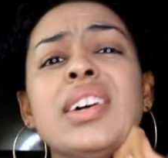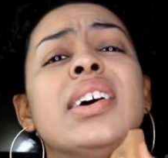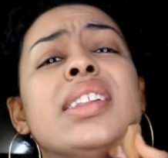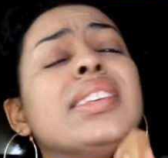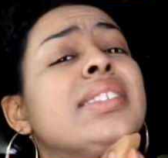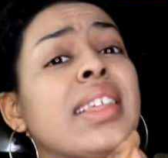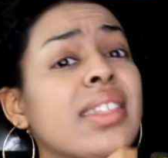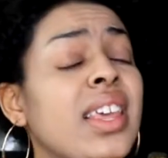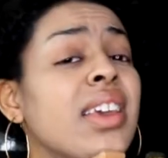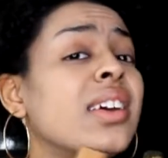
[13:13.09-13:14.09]
At least I
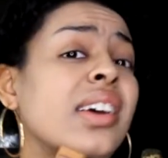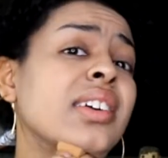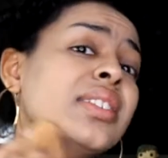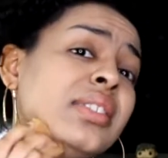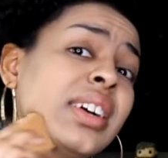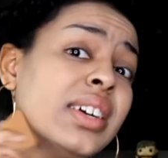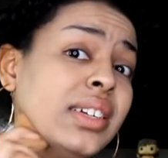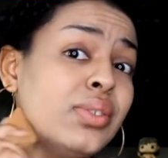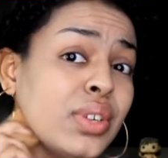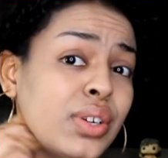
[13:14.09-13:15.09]
think. I
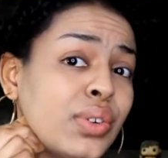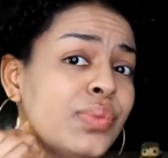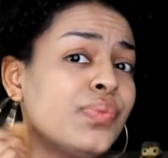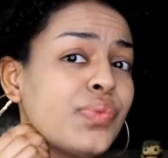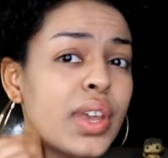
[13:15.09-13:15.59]
don't know.